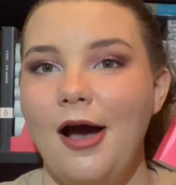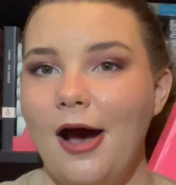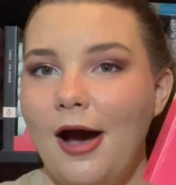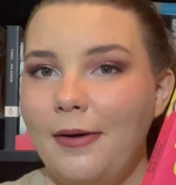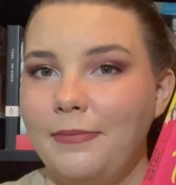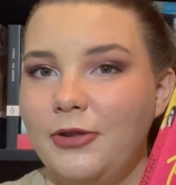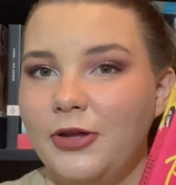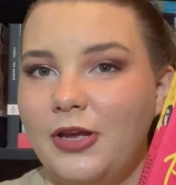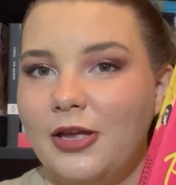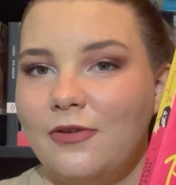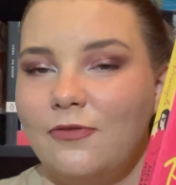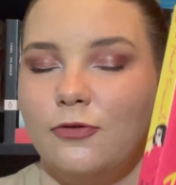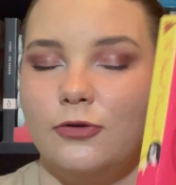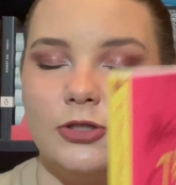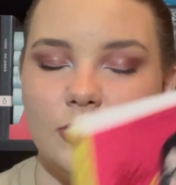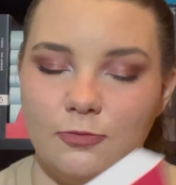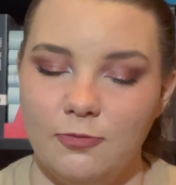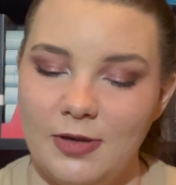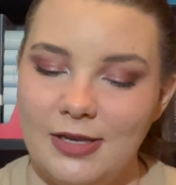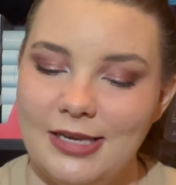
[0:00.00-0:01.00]
I'm looking forward
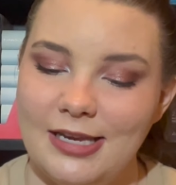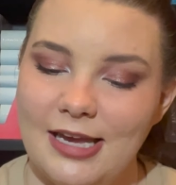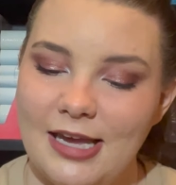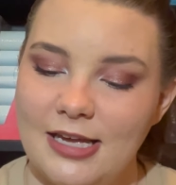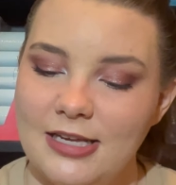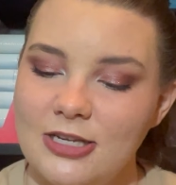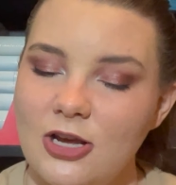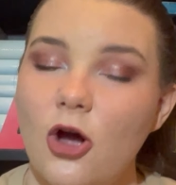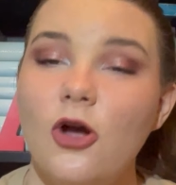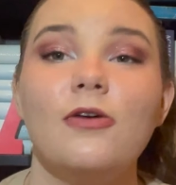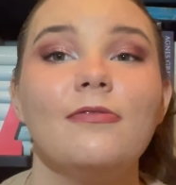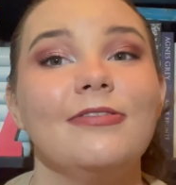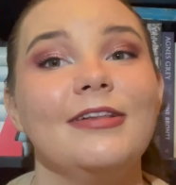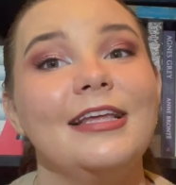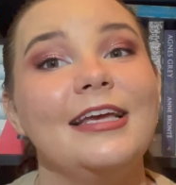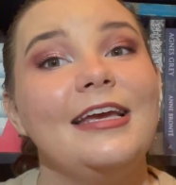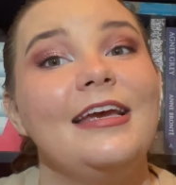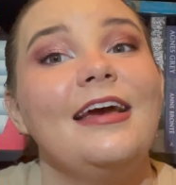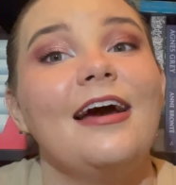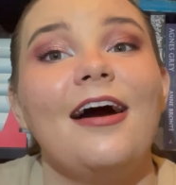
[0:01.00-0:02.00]
to reading it.
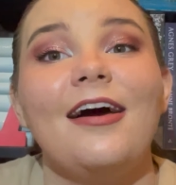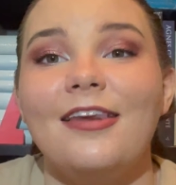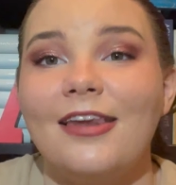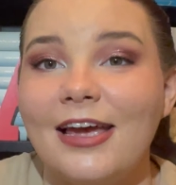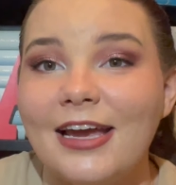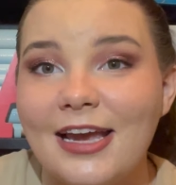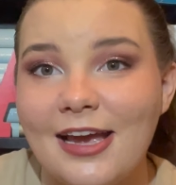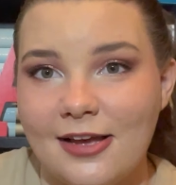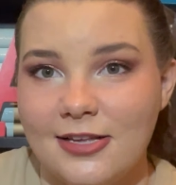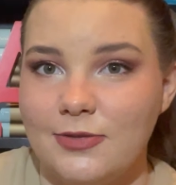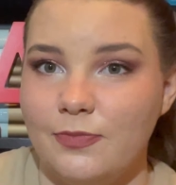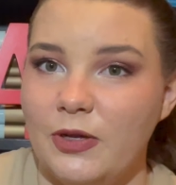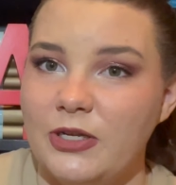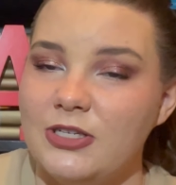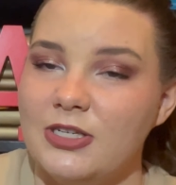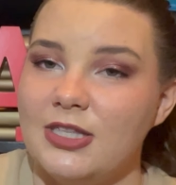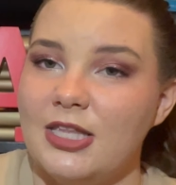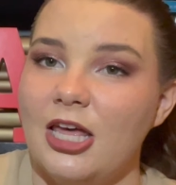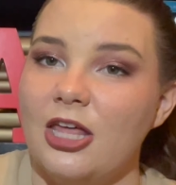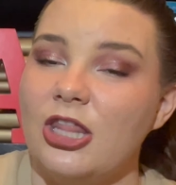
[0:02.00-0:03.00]
Hopefully I like it as much
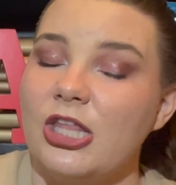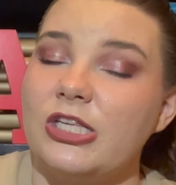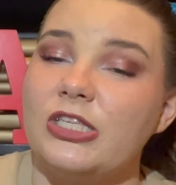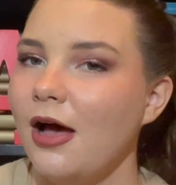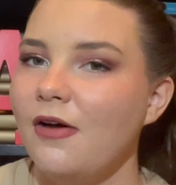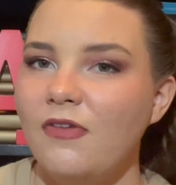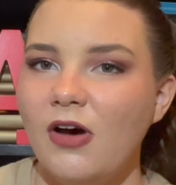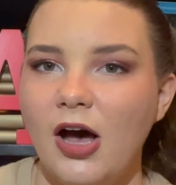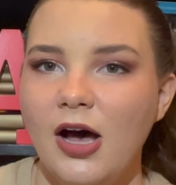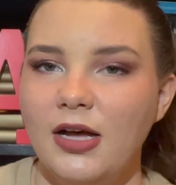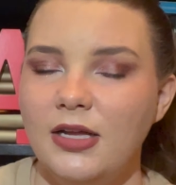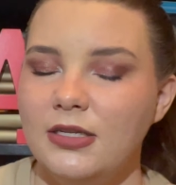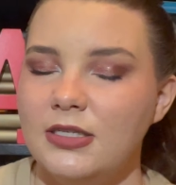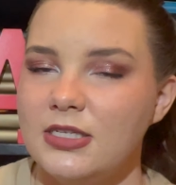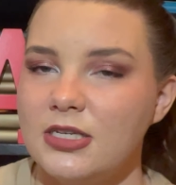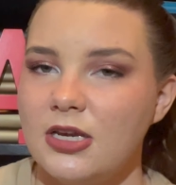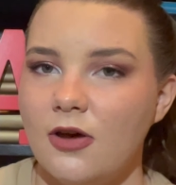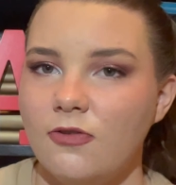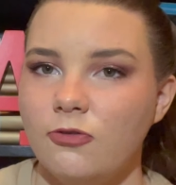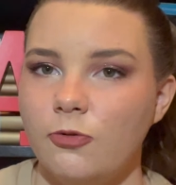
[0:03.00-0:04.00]
as the others. I've heard
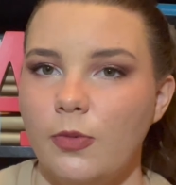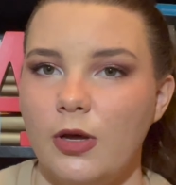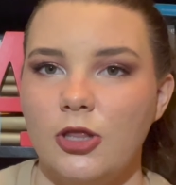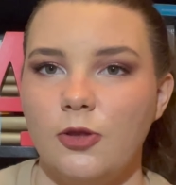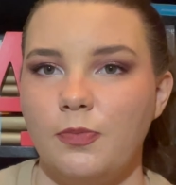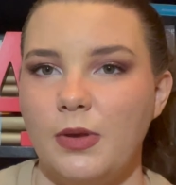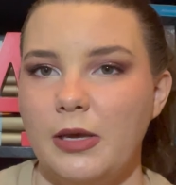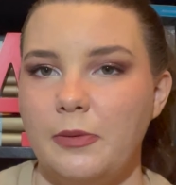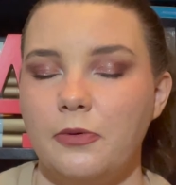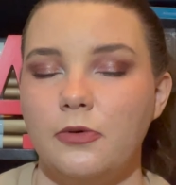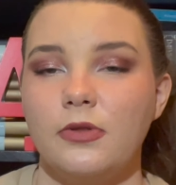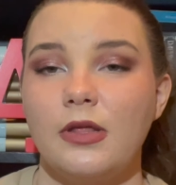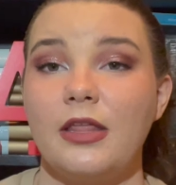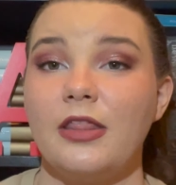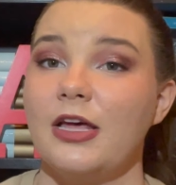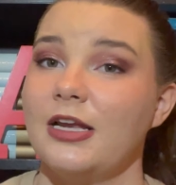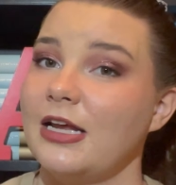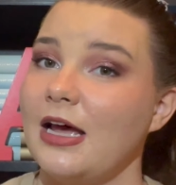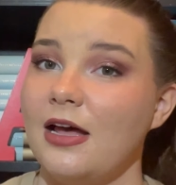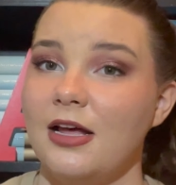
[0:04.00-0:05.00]
stuff from other people that
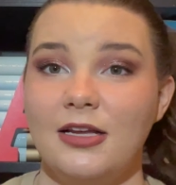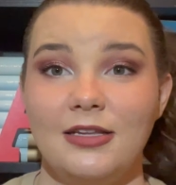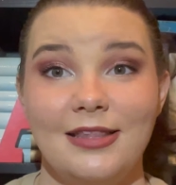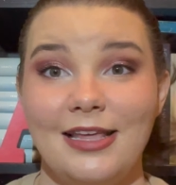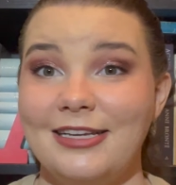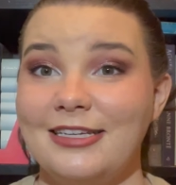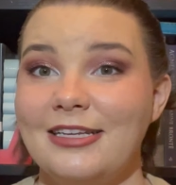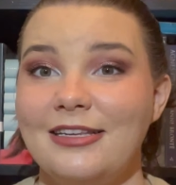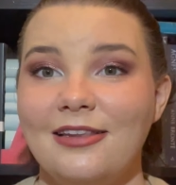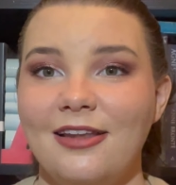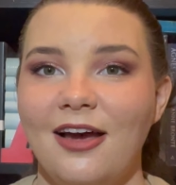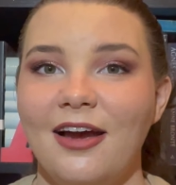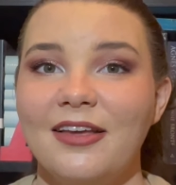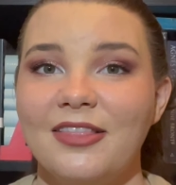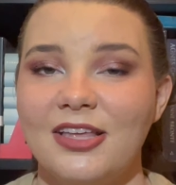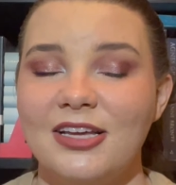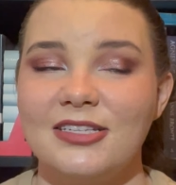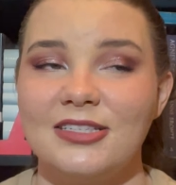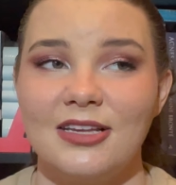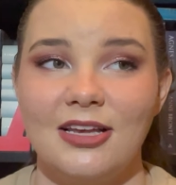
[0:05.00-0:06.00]
they'd ha they didn't like
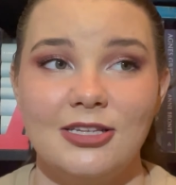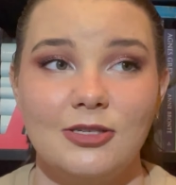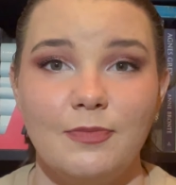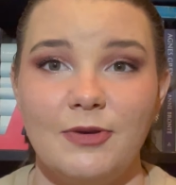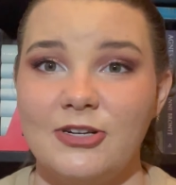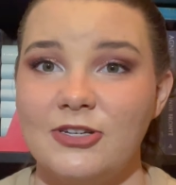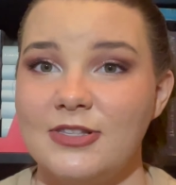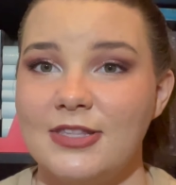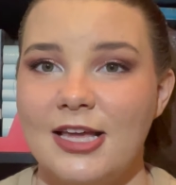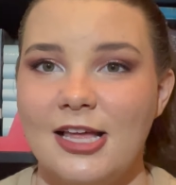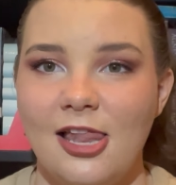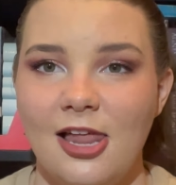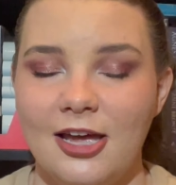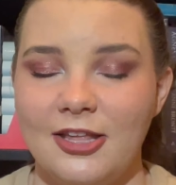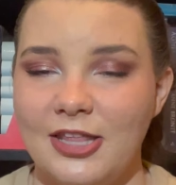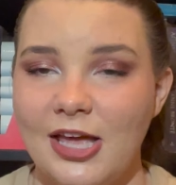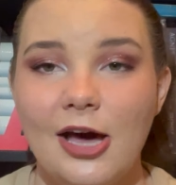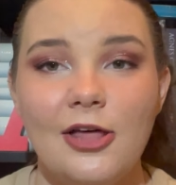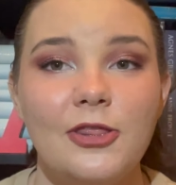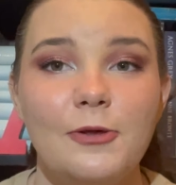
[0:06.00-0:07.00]
this as much as they like
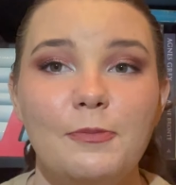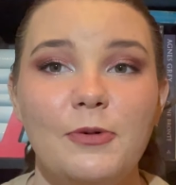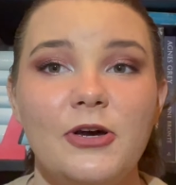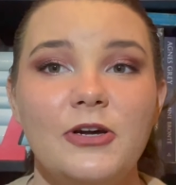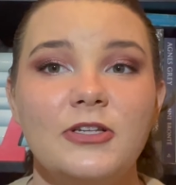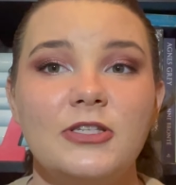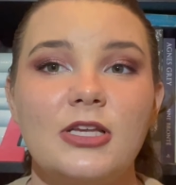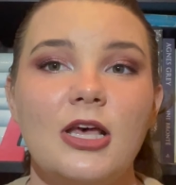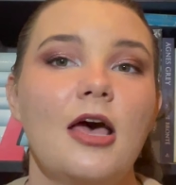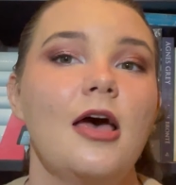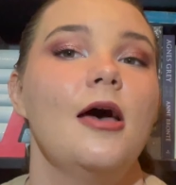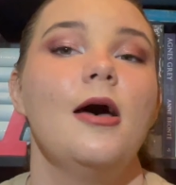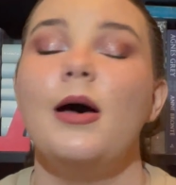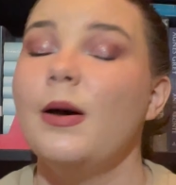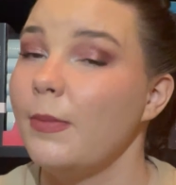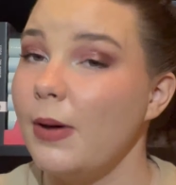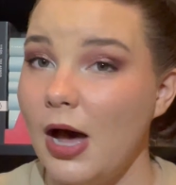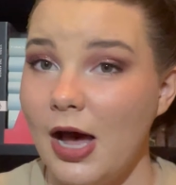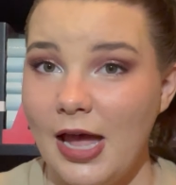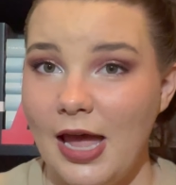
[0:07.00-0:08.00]
the other books,
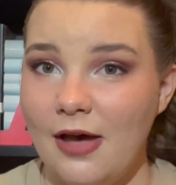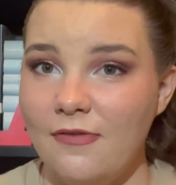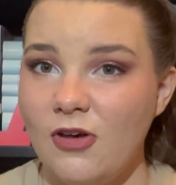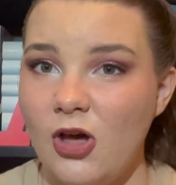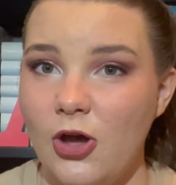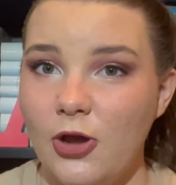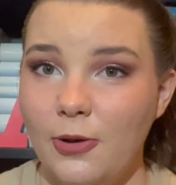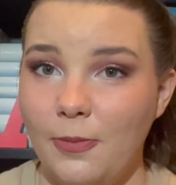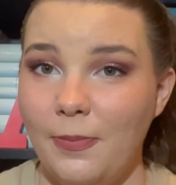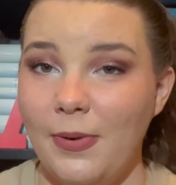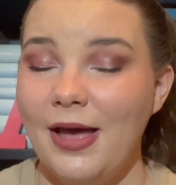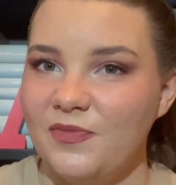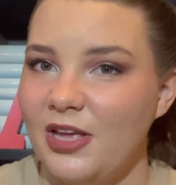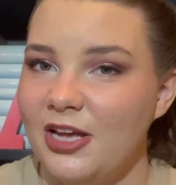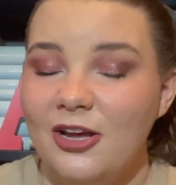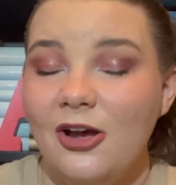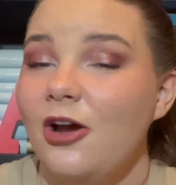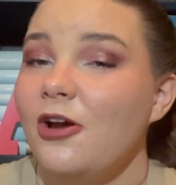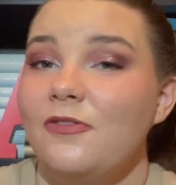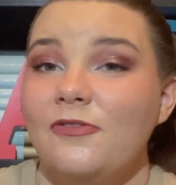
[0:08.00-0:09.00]
but I have hope.
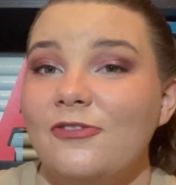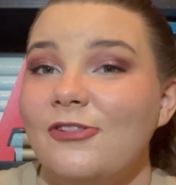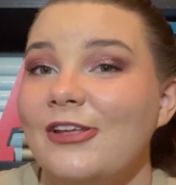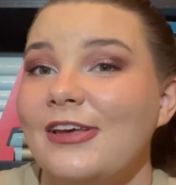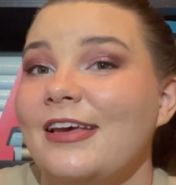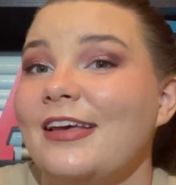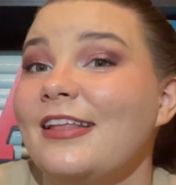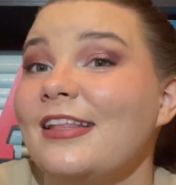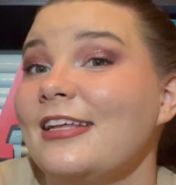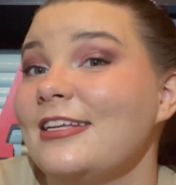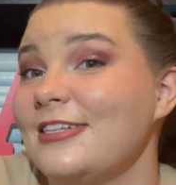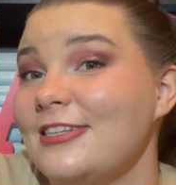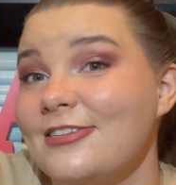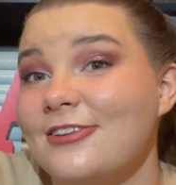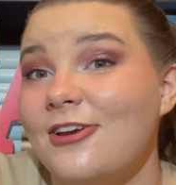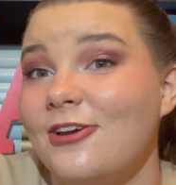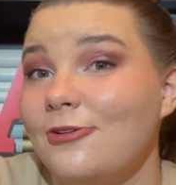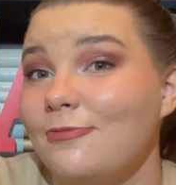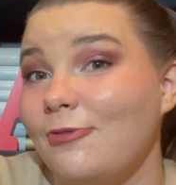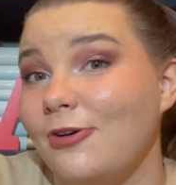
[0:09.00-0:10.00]
Hopefully this is a
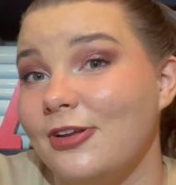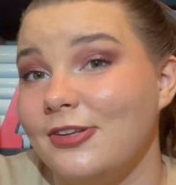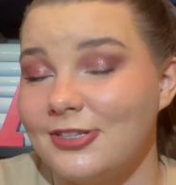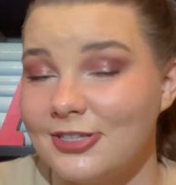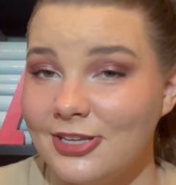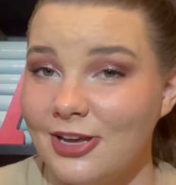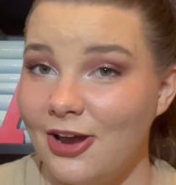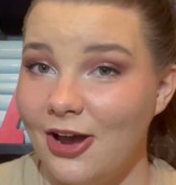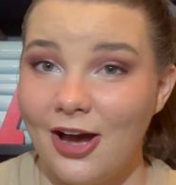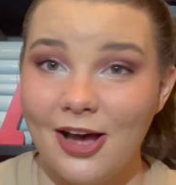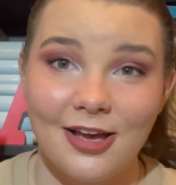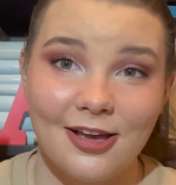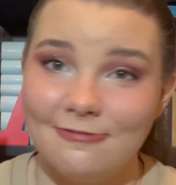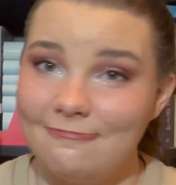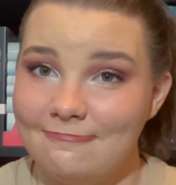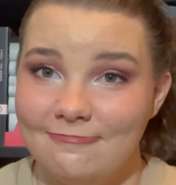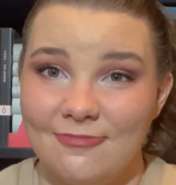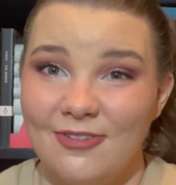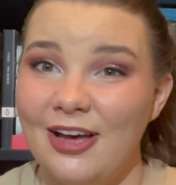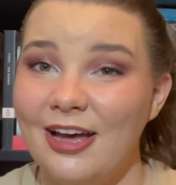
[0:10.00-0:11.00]
good one, so I
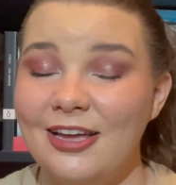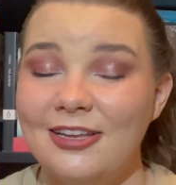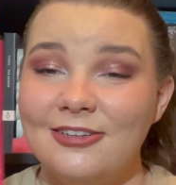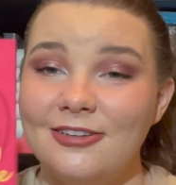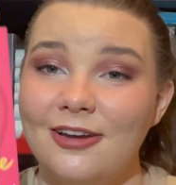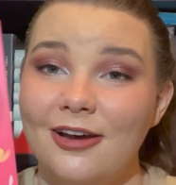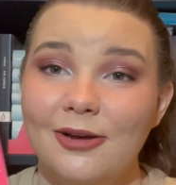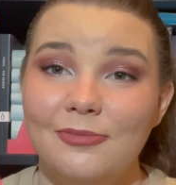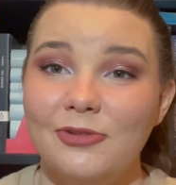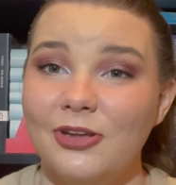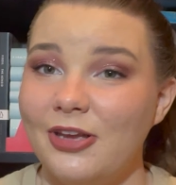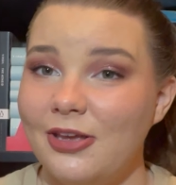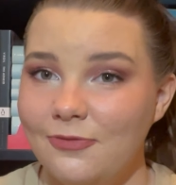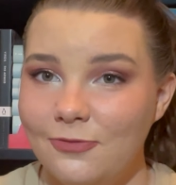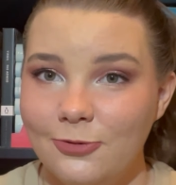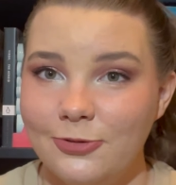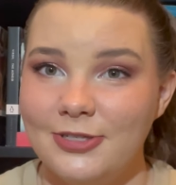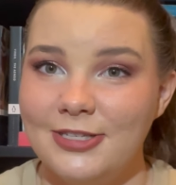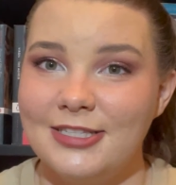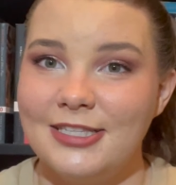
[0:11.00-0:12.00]
and I'm looking
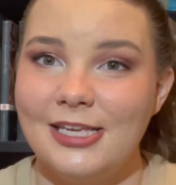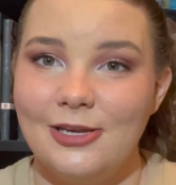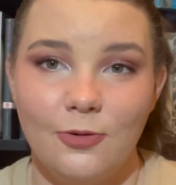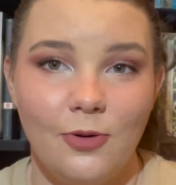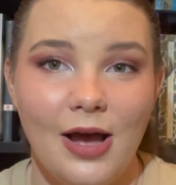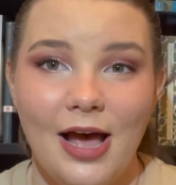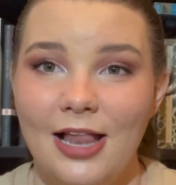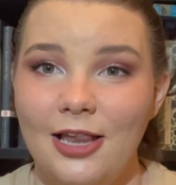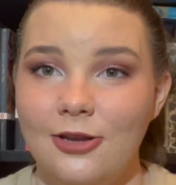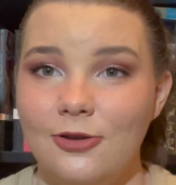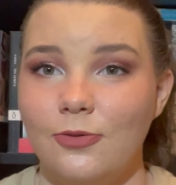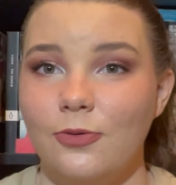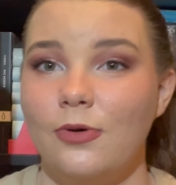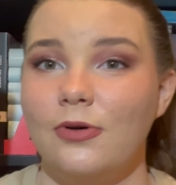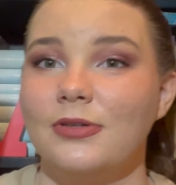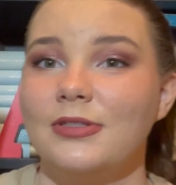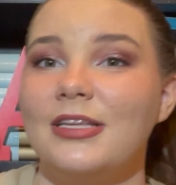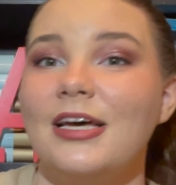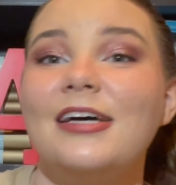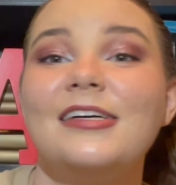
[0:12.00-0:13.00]
forward to seeing what Helen
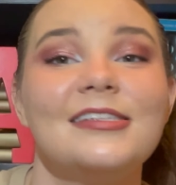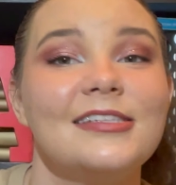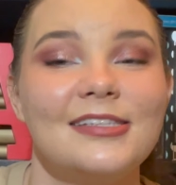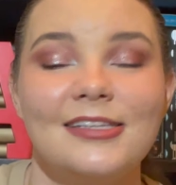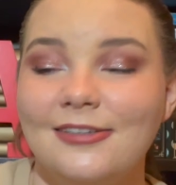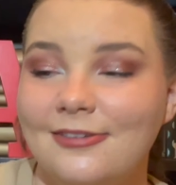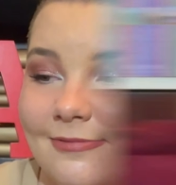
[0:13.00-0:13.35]
Hoang does.